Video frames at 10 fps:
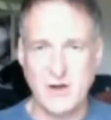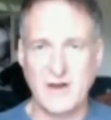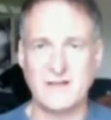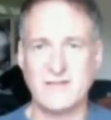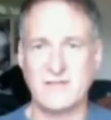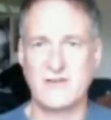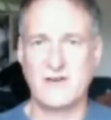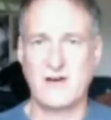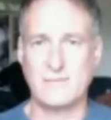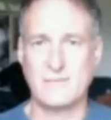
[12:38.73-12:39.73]
mind at
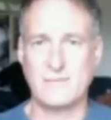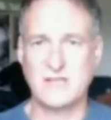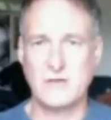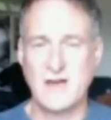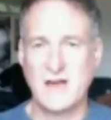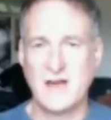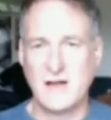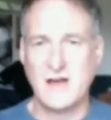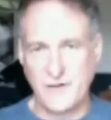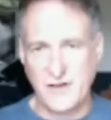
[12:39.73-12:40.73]
the time. So
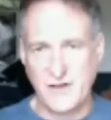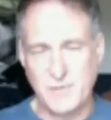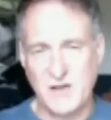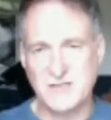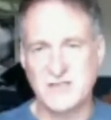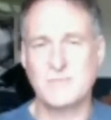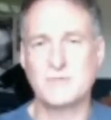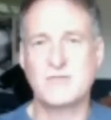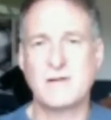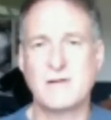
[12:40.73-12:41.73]
the first part is to
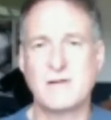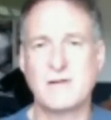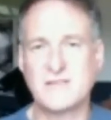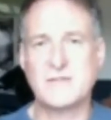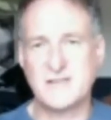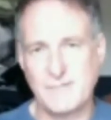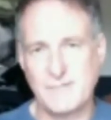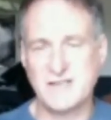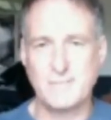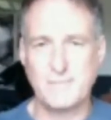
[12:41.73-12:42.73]
subscribe, the second
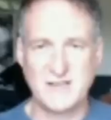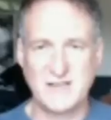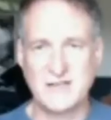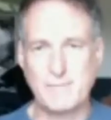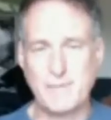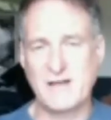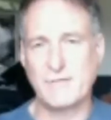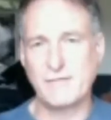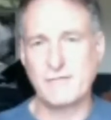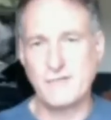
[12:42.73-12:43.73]
part is to
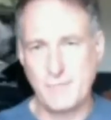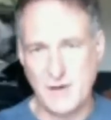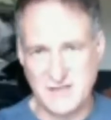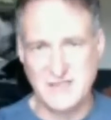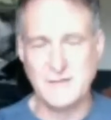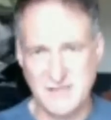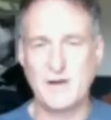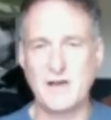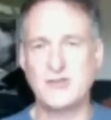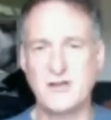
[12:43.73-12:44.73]
participate, and through
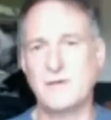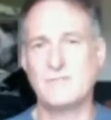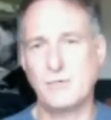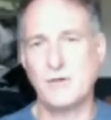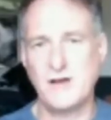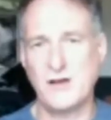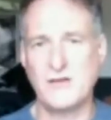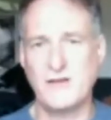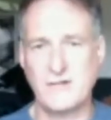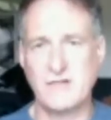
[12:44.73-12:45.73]
participation people
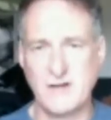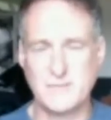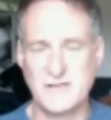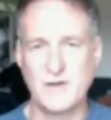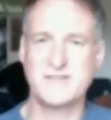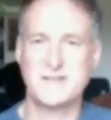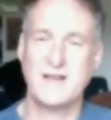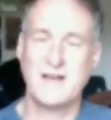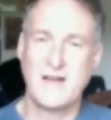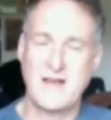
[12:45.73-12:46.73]
learn that you're a nice
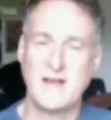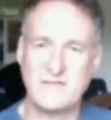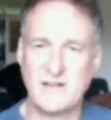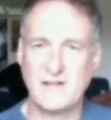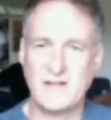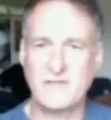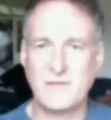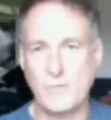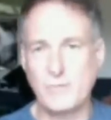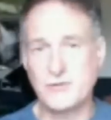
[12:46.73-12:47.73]
person, and then
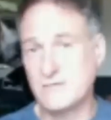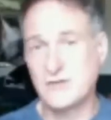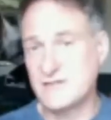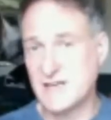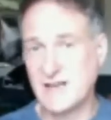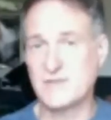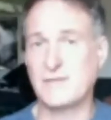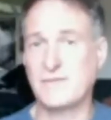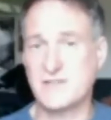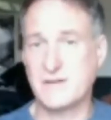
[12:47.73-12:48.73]
if the opportunity
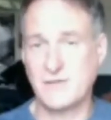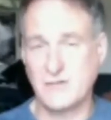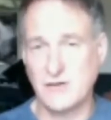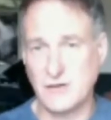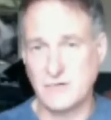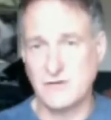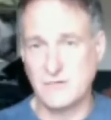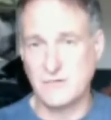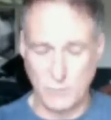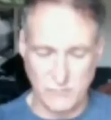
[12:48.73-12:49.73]
comes up for something that you
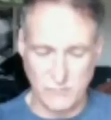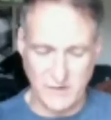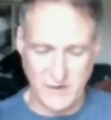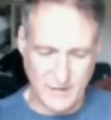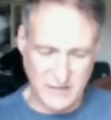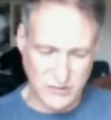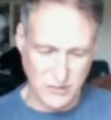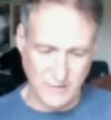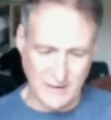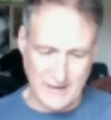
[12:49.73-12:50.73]
do, they will
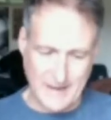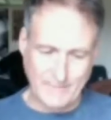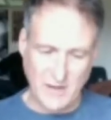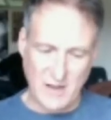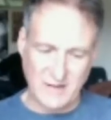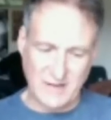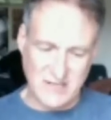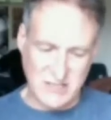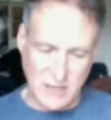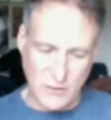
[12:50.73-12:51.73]
recommend you.
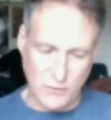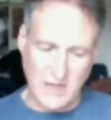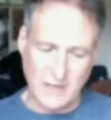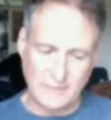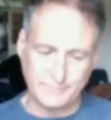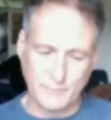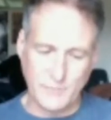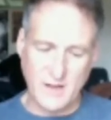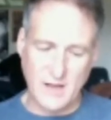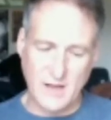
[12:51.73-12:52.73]
Okay, so